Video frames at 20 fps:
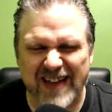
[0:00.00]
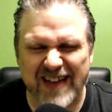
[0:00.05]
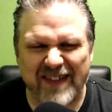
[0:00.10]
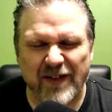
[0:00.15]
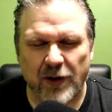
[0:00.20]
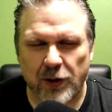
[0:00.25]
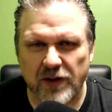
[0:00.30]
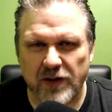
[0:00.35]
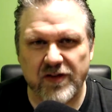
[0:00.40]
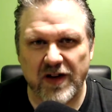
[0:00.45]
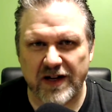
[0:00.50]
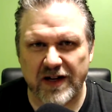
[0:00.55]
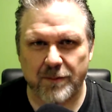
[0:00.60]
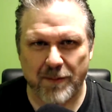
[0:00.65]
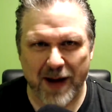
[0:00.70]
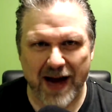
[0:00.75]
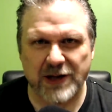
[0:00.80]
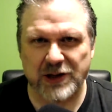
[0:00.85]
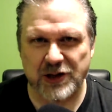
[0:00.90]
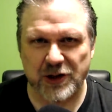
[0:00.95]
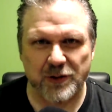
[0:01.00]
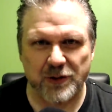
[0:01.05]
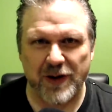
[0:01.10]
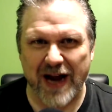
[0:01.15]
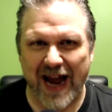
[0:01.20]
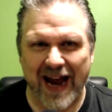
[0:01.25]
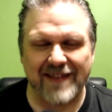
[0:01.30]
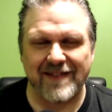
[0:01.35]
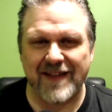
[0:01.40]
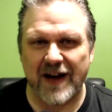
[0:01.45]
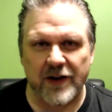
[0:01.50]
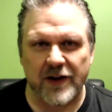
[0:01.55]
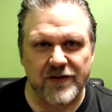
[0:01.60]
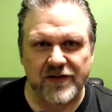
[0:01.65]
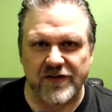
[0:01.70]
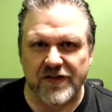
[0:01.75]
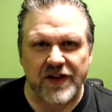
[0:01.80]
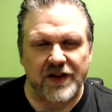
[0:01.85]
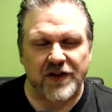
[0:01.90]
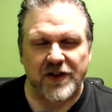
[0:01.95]
and they're listening to my show and they're
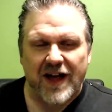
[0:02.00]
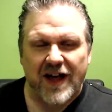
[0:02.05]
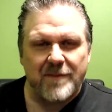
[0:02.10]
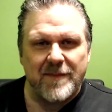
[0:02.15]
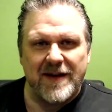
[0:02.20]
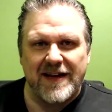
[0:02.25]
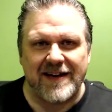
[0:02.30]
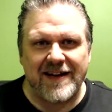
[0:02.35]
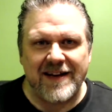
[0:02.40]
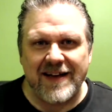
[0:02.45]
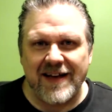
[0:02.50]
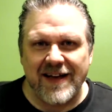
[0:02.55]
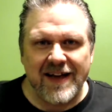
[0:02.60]
still, I mean,